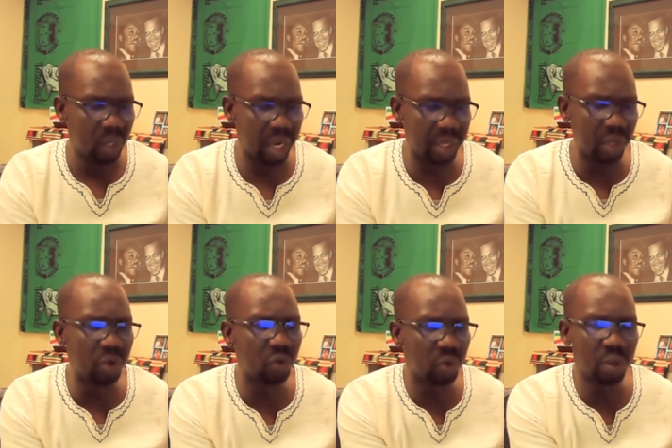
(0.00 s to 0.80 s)

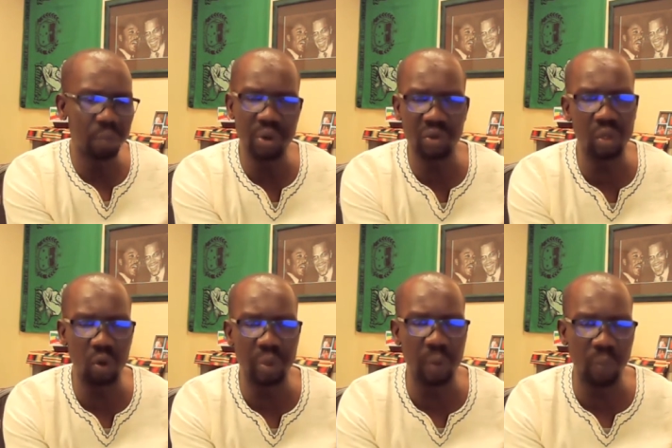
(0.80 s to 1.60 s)
accused person
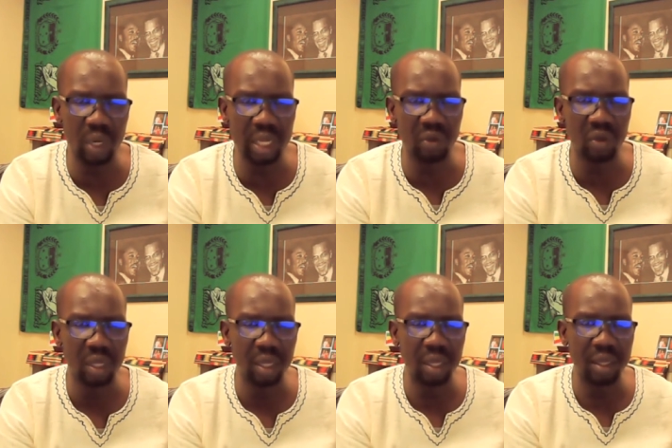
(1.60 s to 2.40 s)
could be a police,
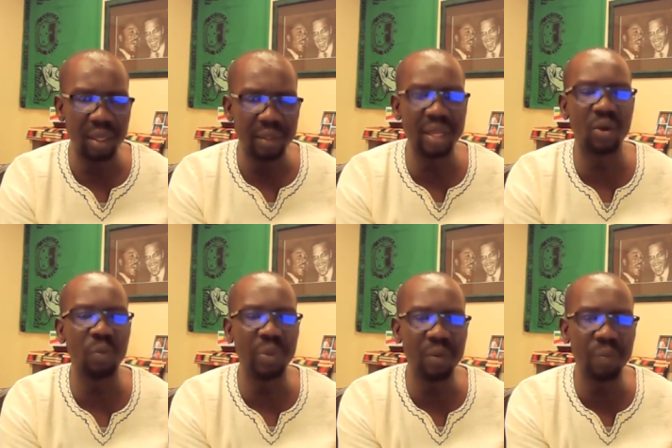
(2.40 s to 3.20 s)
then
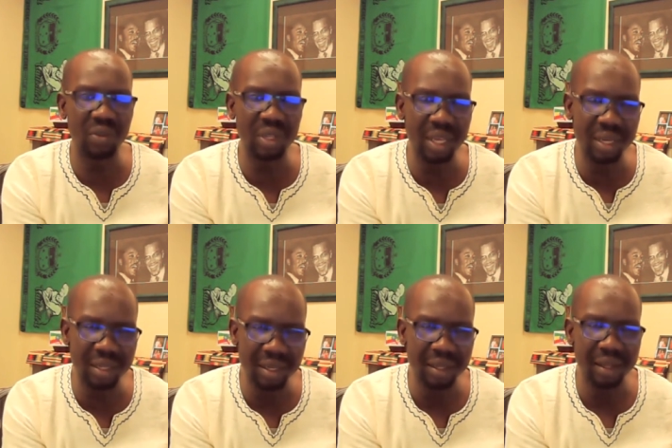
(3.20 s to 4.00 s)
could be
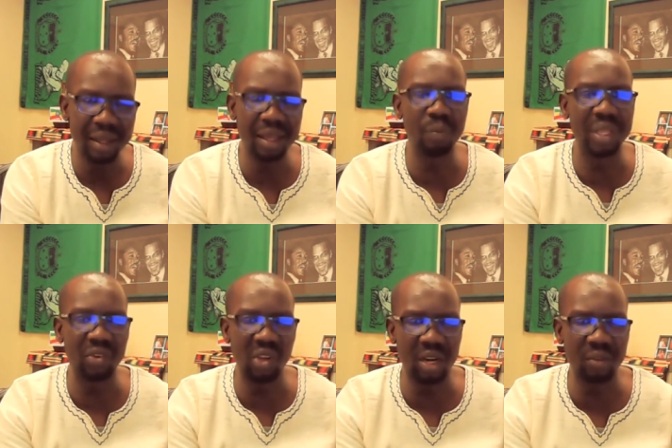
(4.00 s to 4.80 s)
investigated and be
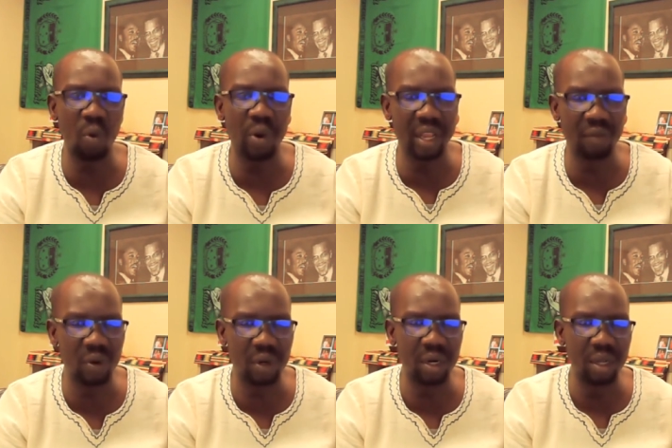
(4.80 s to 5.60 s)
charged for
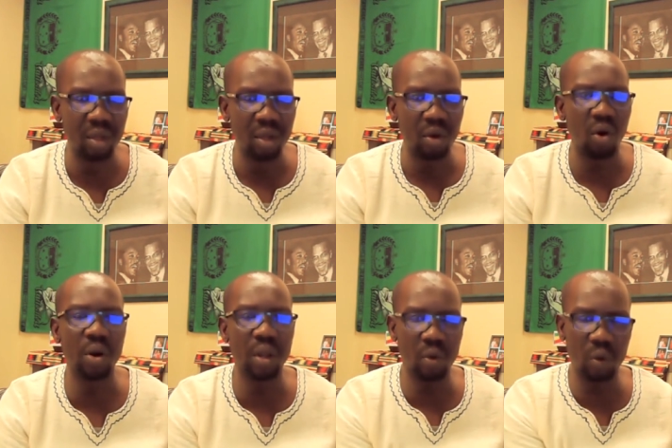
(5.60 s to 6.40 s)
whatever,
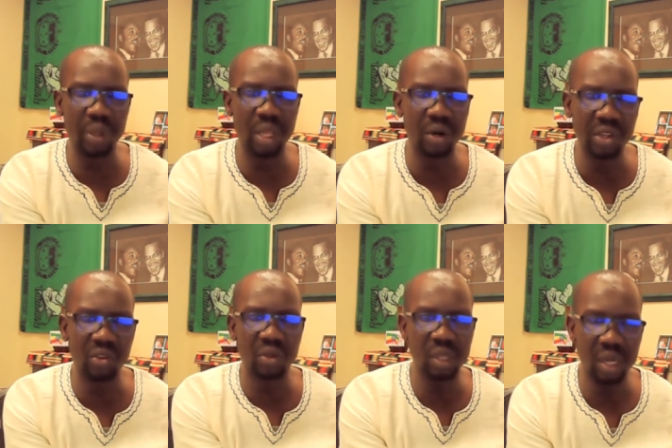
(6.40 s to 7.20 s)
or it could be
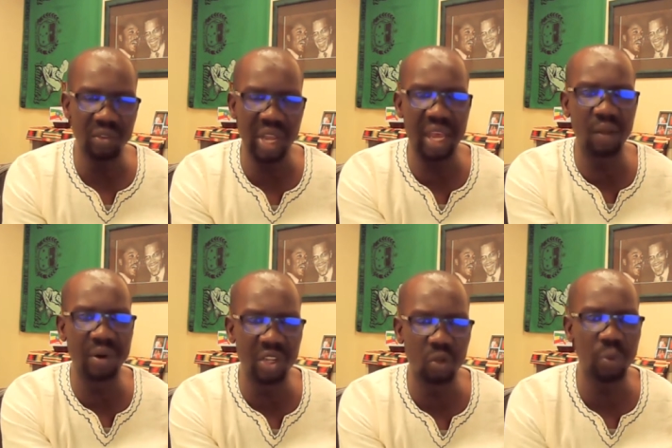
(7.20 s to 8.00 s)
a child of a
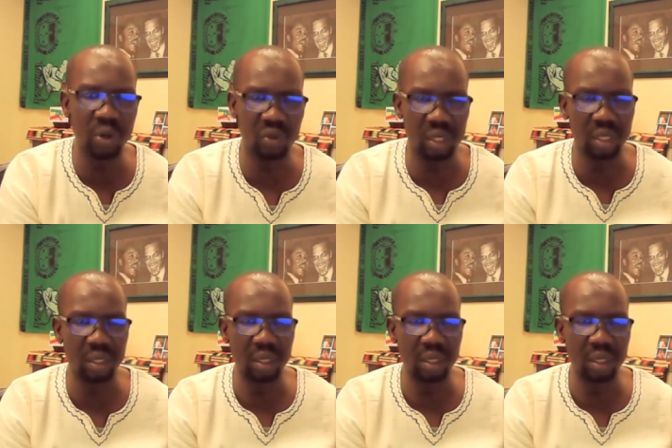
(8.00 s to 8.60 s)
rich person.